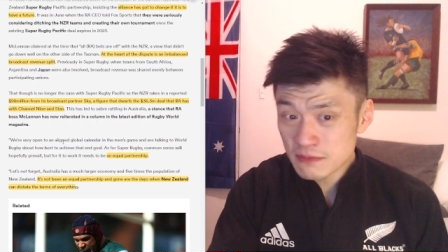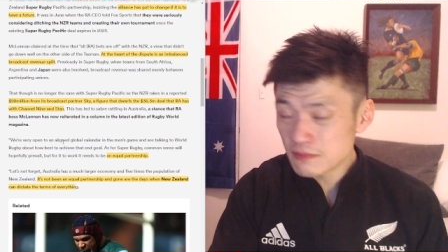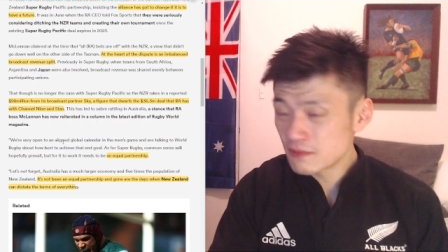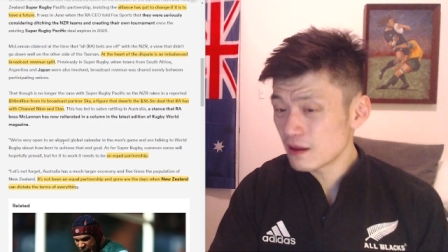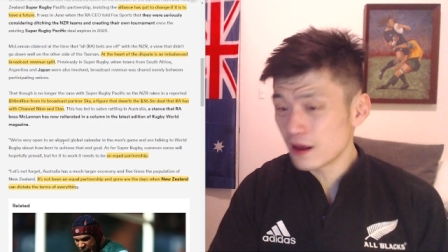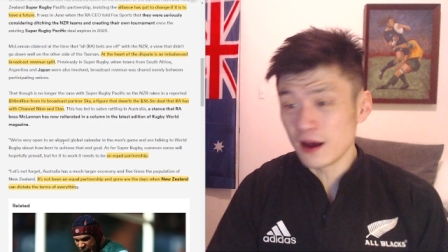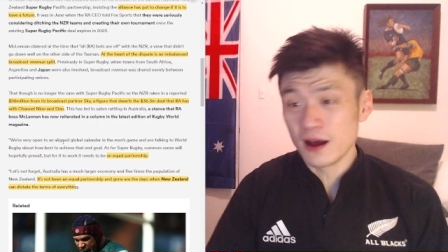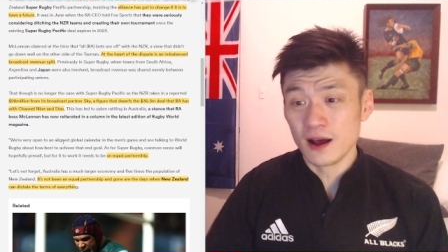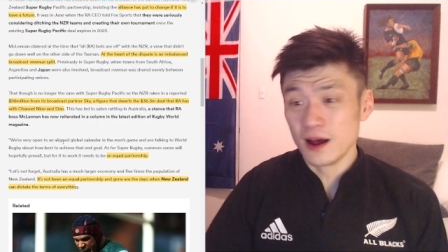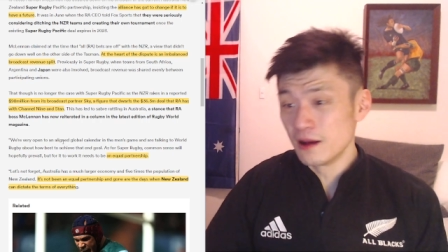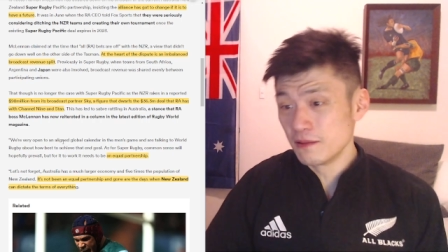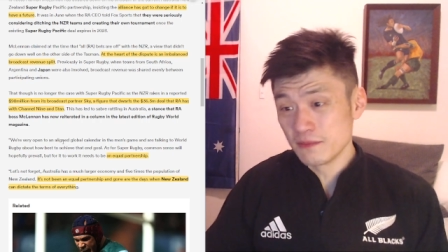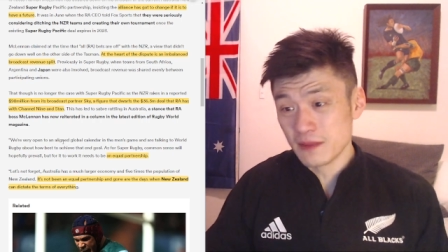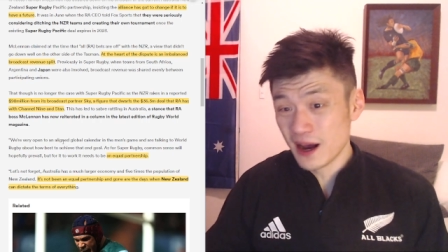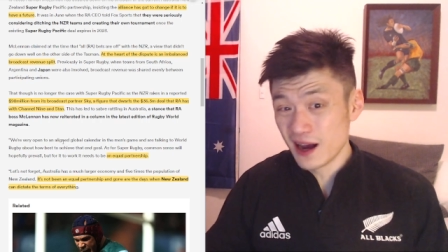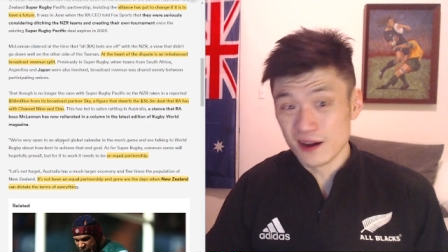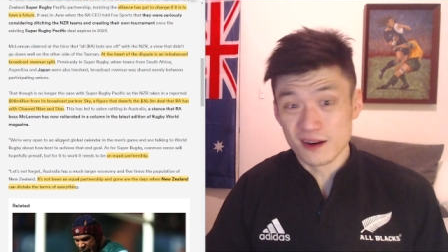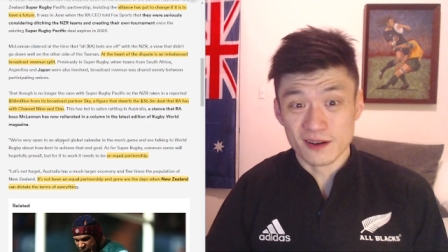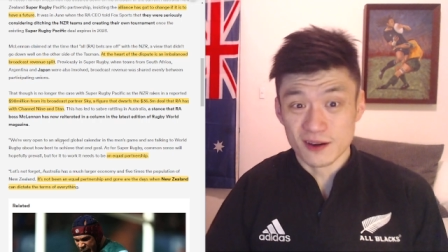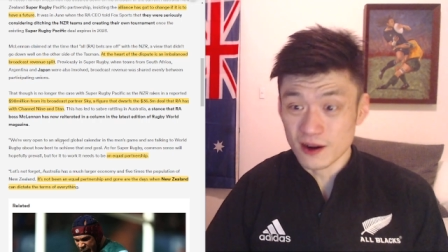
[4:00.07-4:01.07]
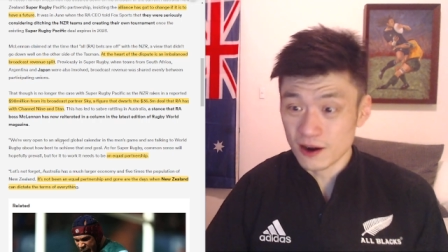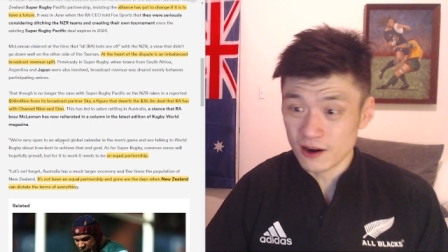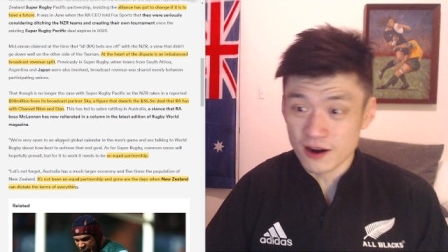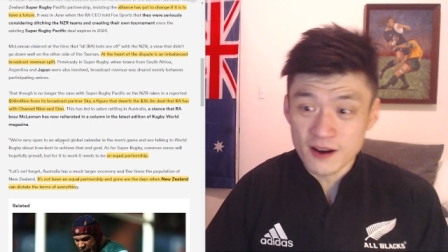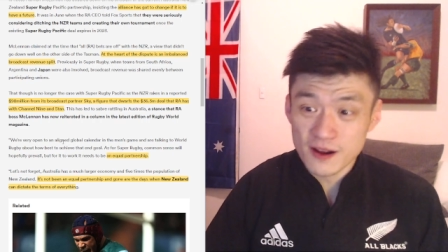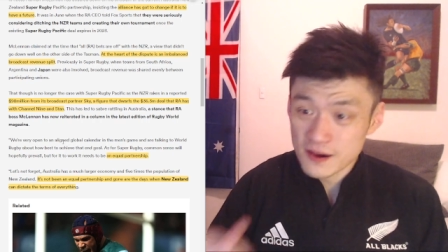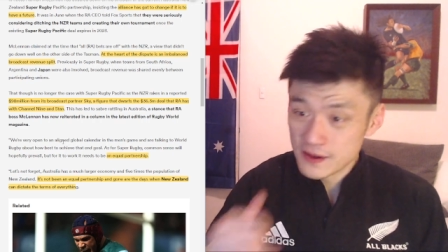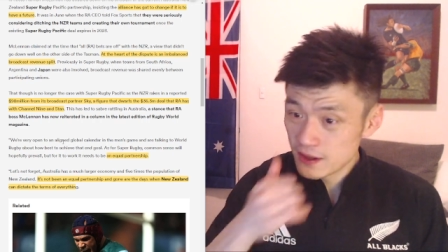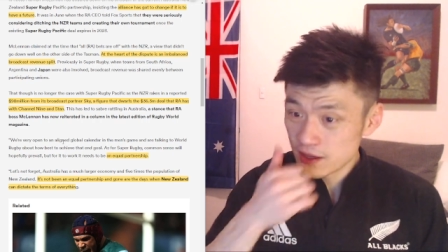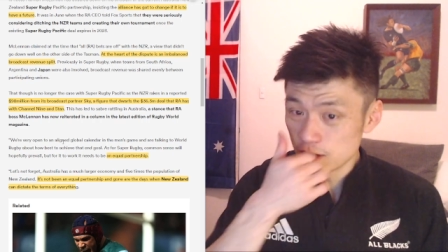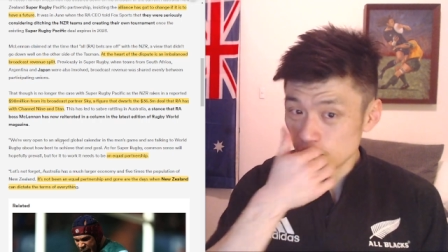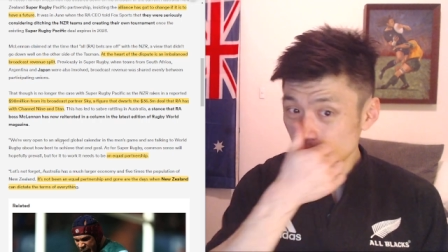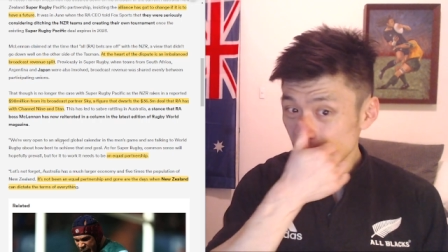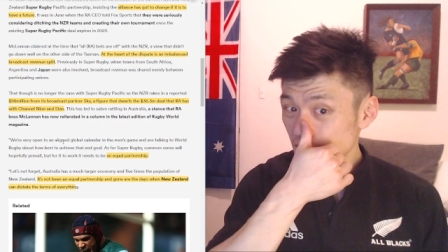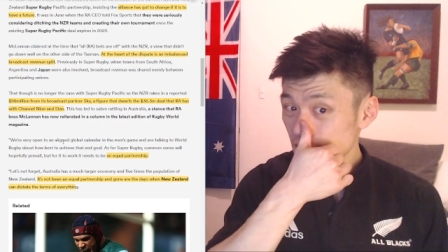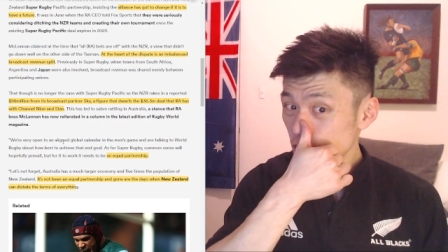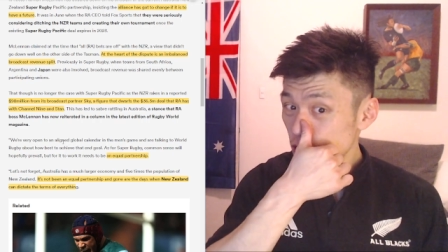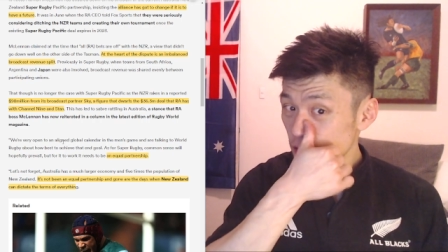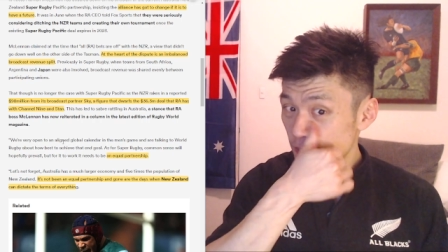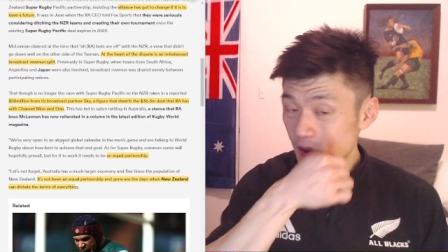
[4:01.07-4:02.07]
I don't know. You want an
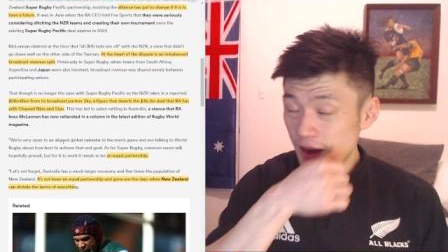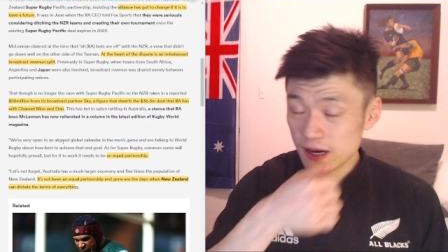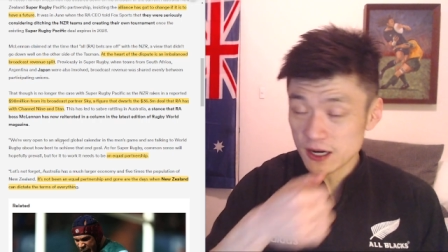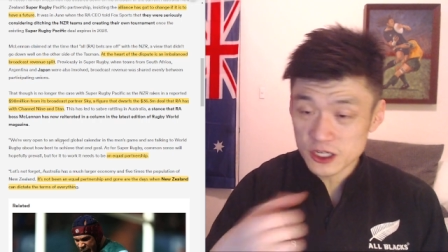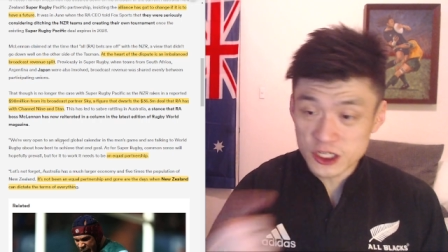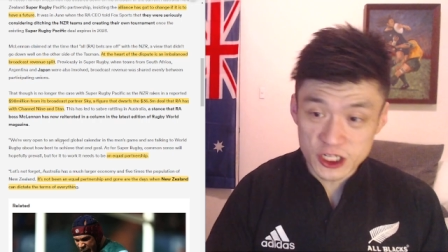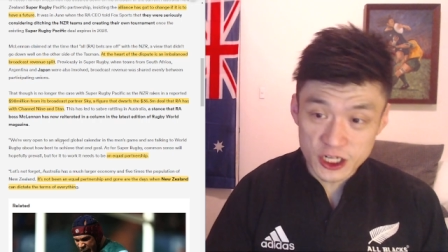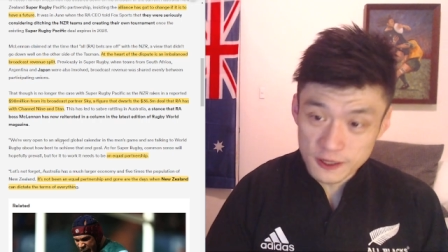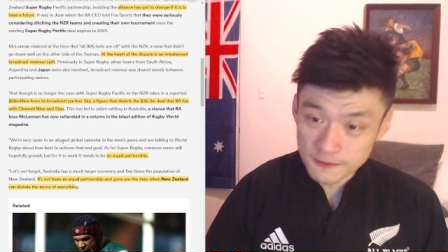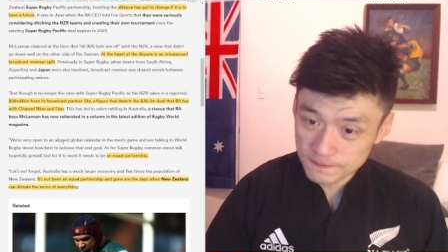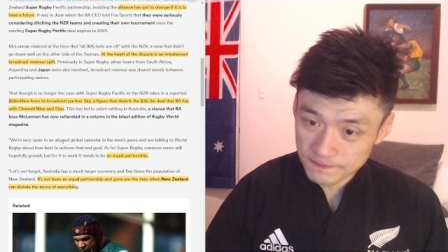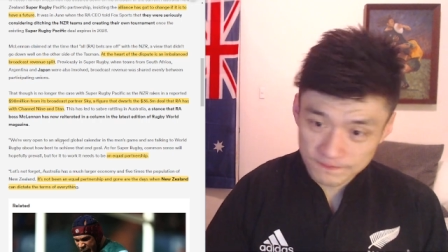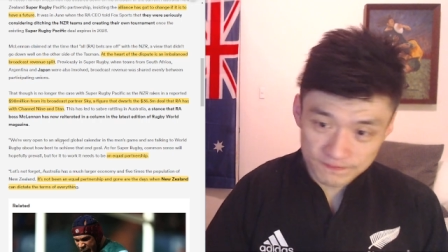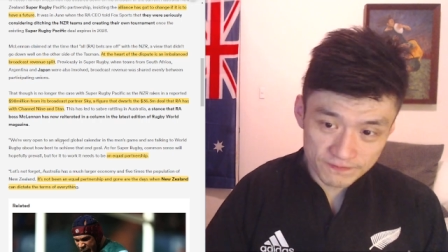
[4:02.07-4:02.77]
equal partnership,